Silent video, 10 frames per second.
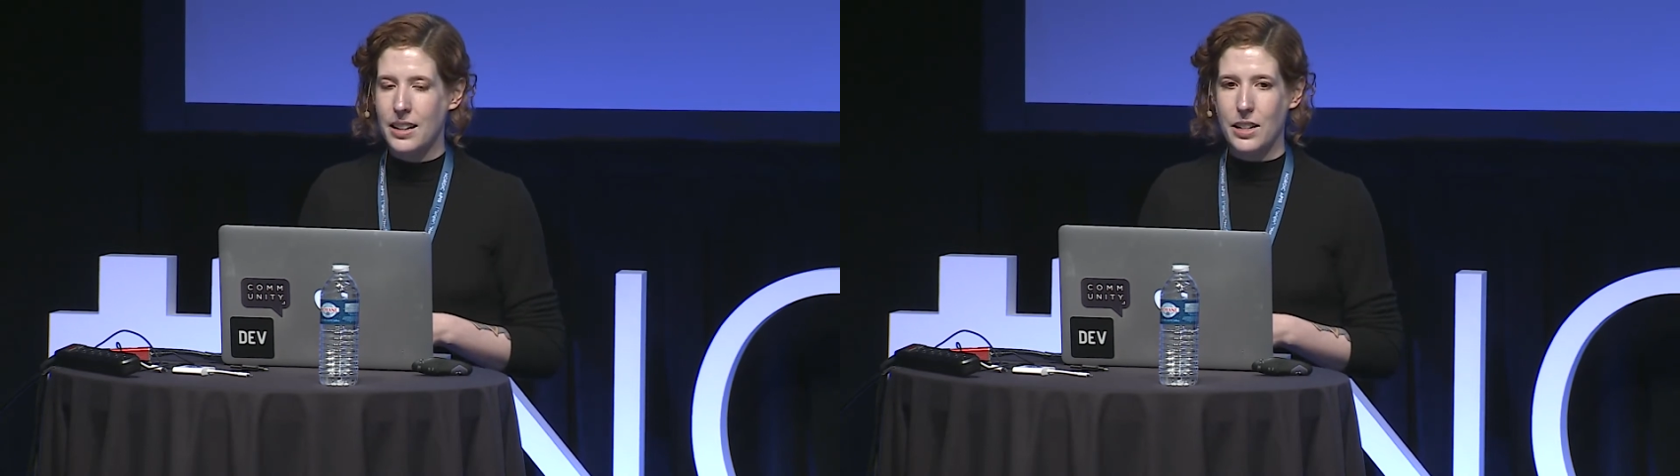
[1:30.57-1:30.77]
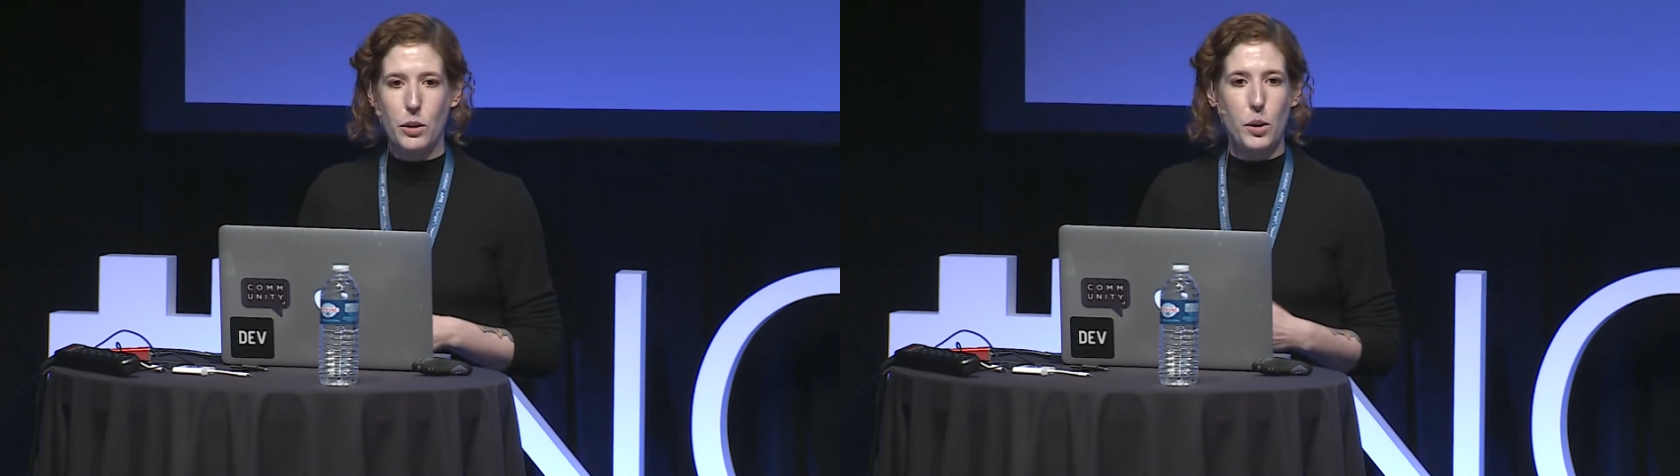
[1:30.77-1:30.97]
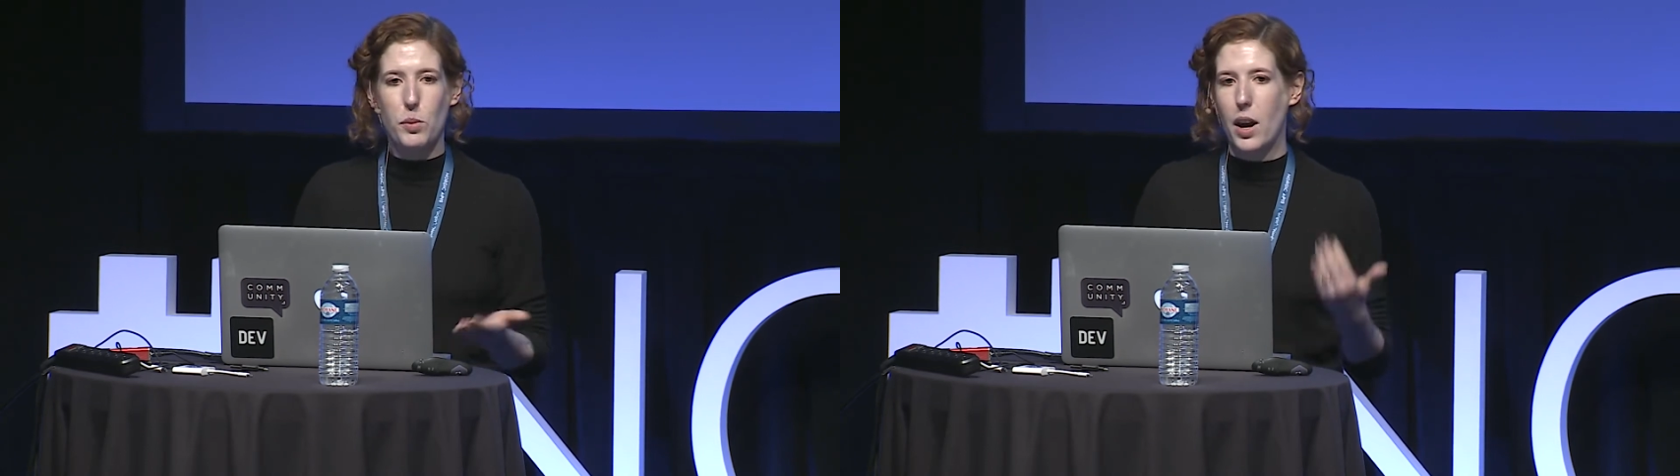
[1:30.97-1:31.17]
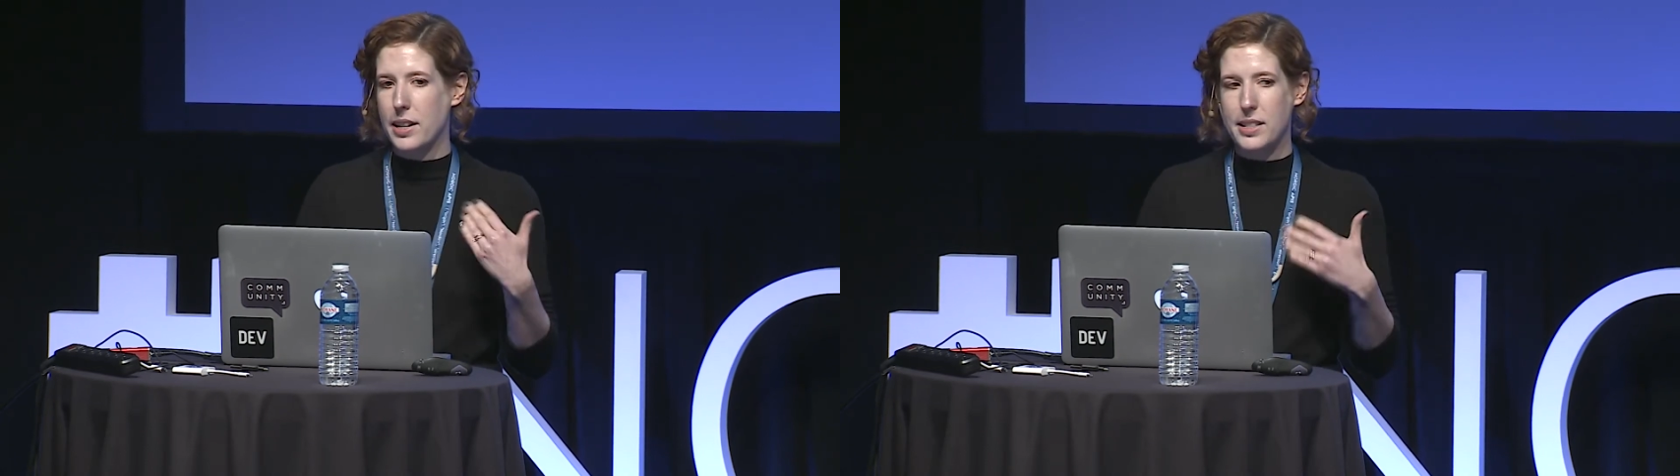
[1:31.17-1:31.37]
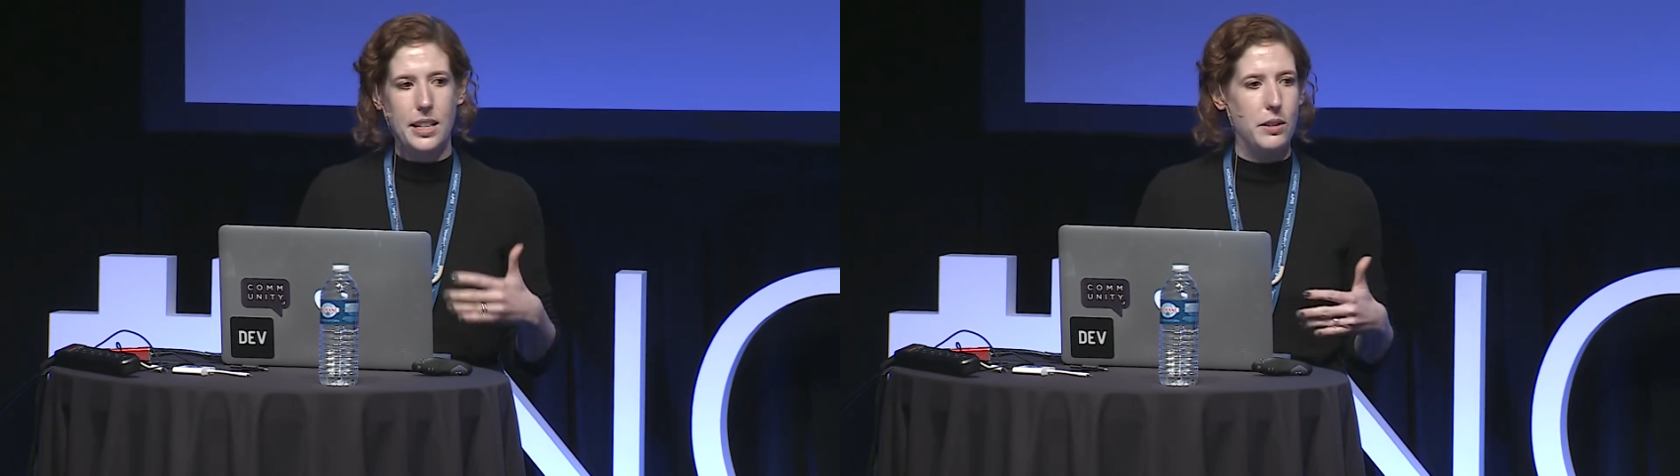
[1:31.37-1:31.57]
or
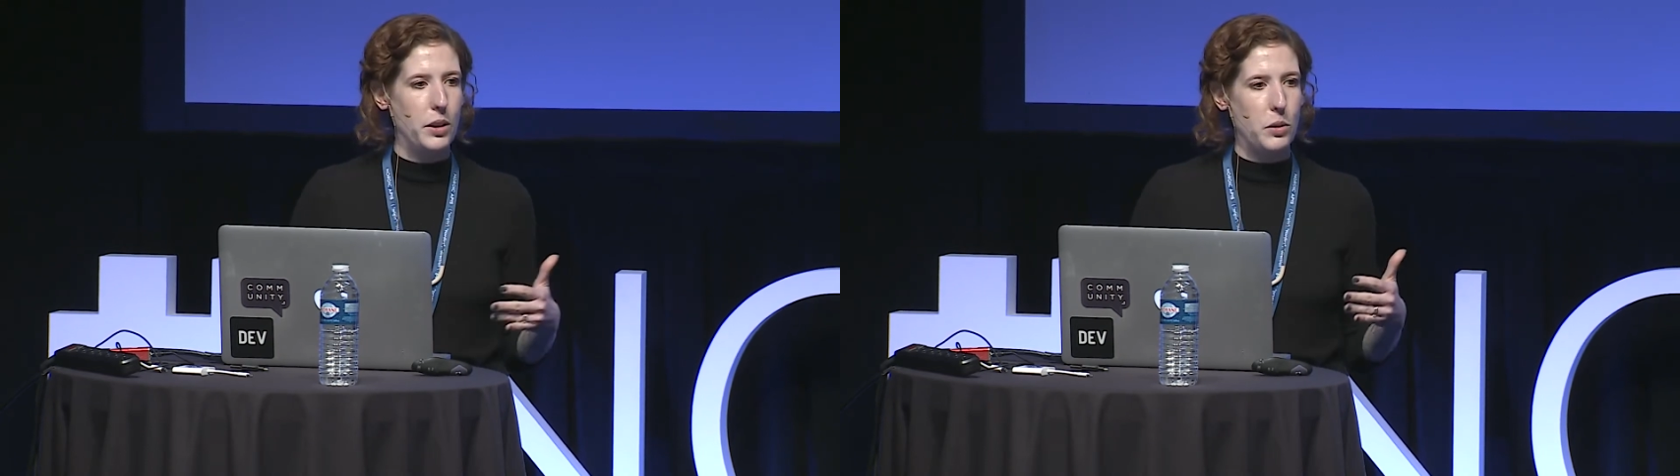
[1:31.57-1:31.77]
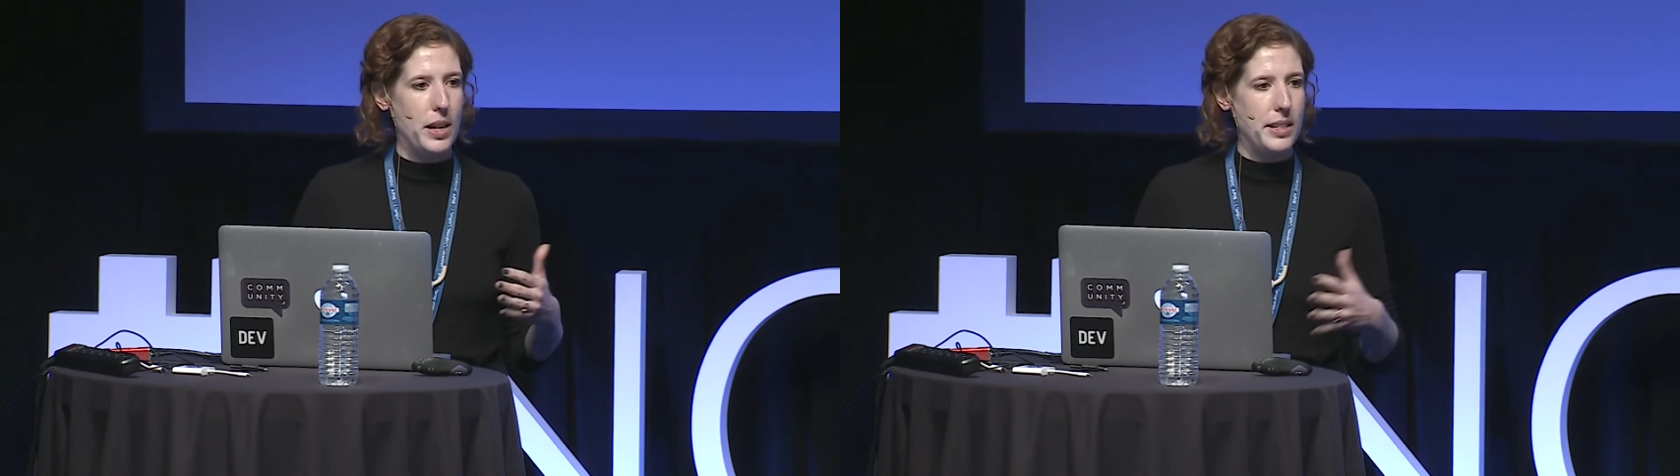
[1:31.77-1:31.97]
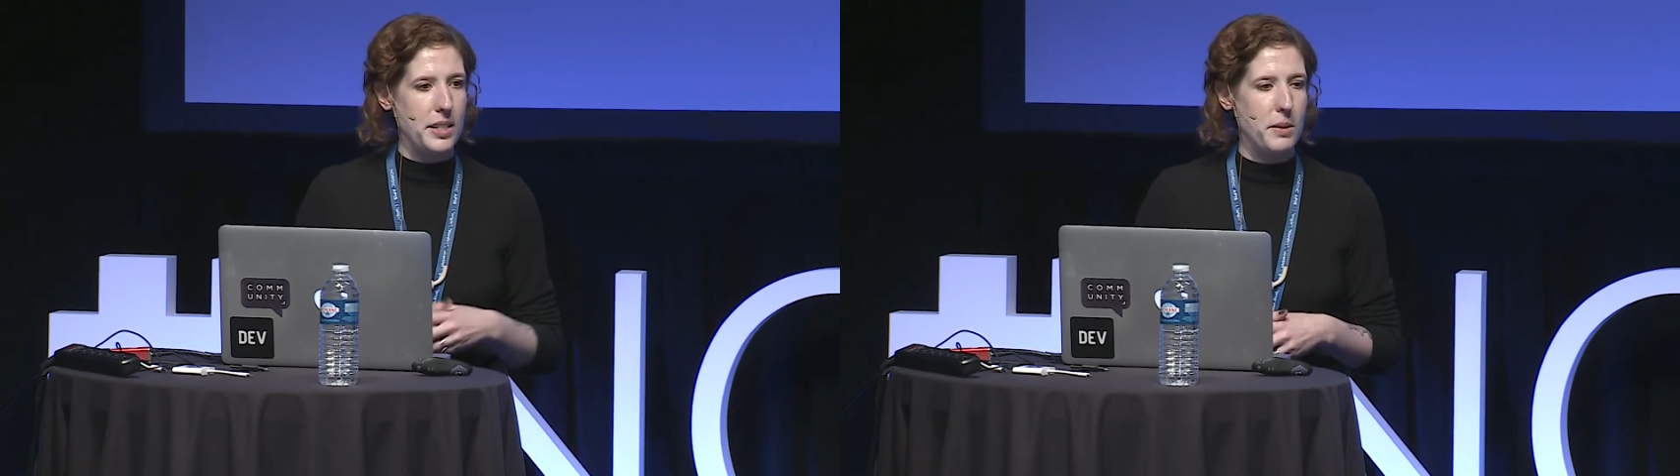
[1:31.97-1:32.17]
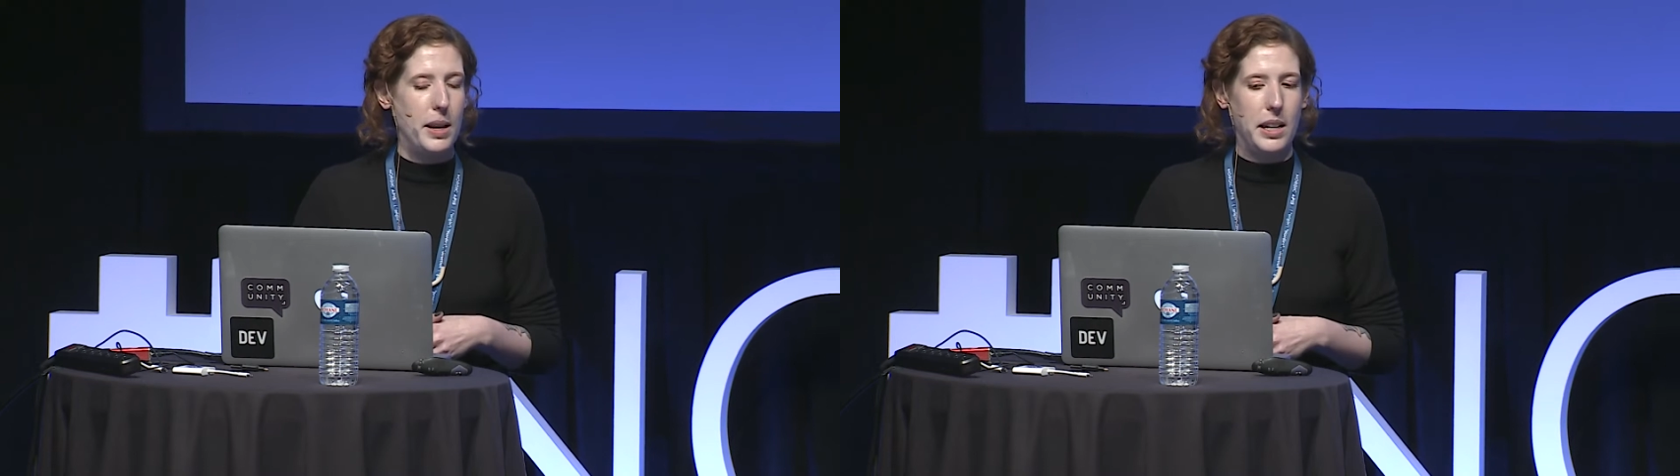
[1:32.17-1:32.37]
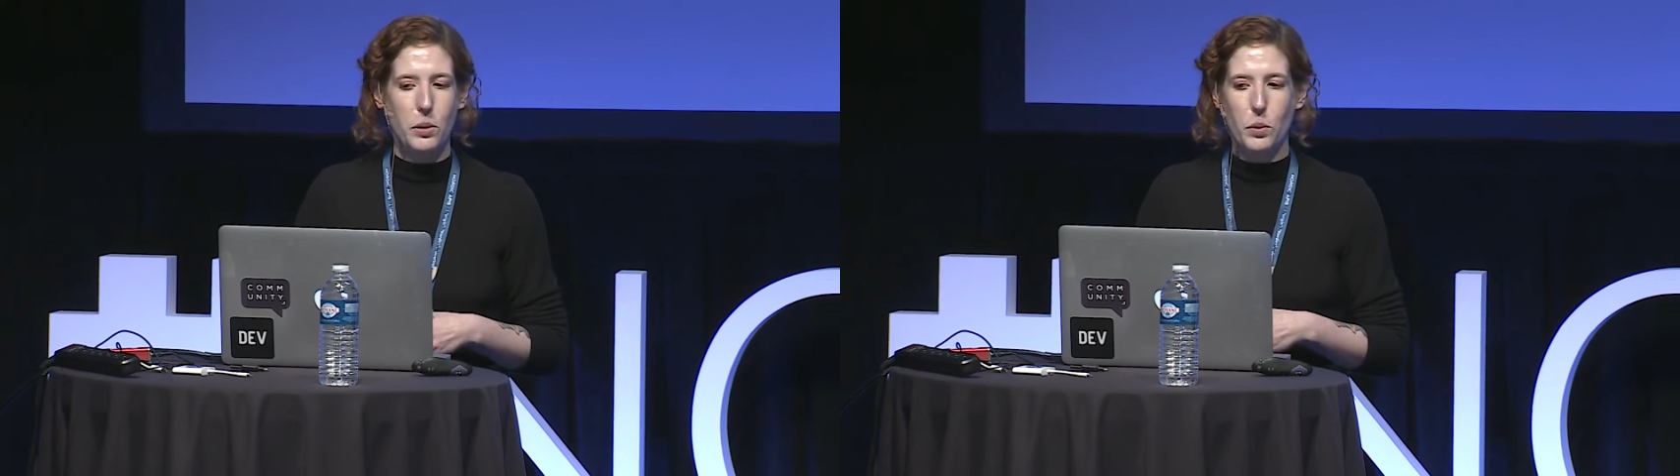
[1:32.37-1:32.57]
proxy the request to
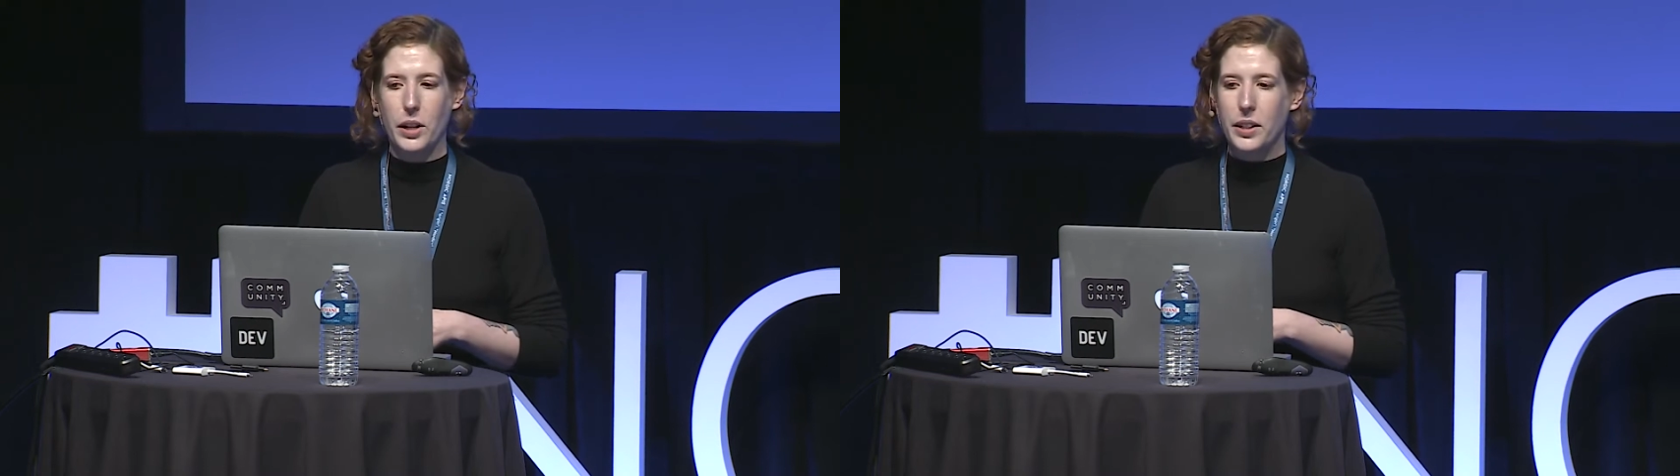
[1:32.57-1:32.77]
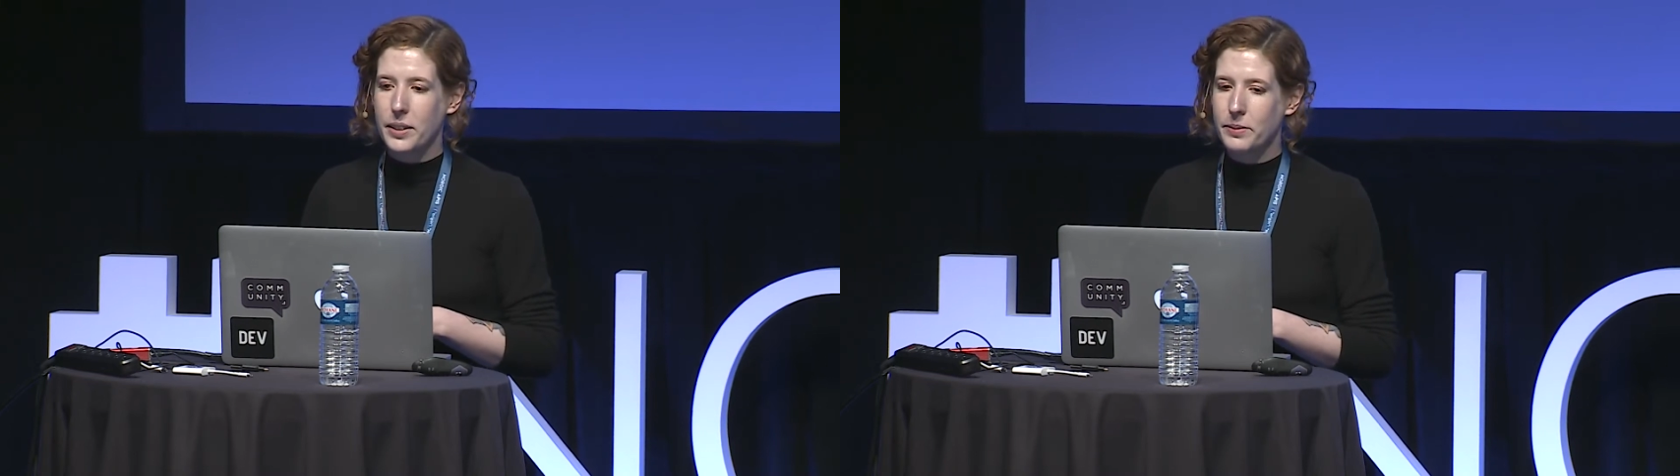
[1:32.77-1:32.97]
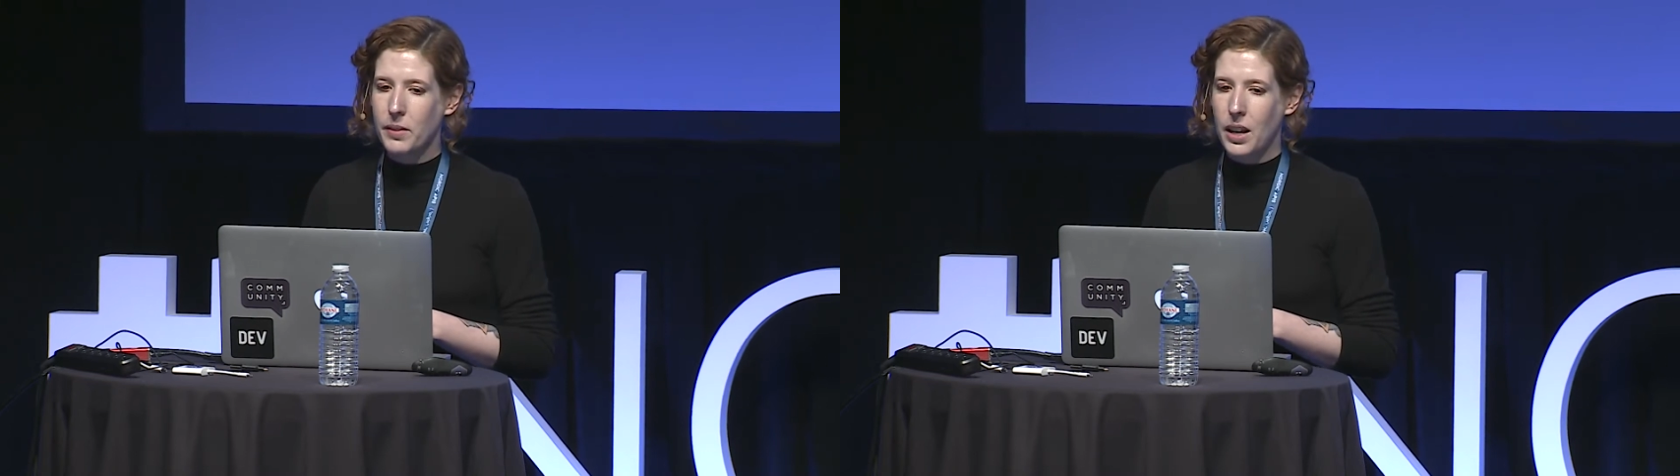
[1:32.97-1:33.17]
make it work.